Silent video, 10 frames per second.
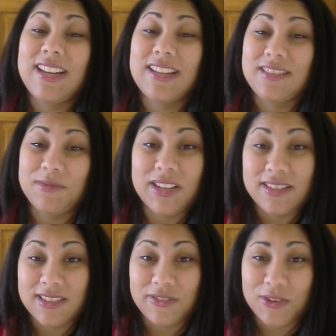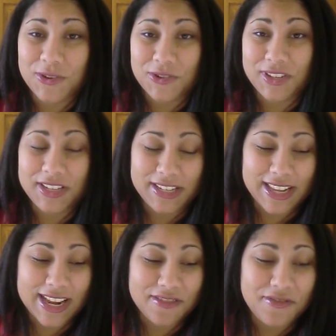got some other stuff going on in their
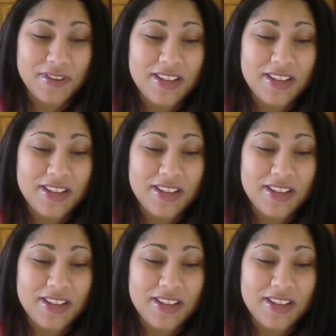life.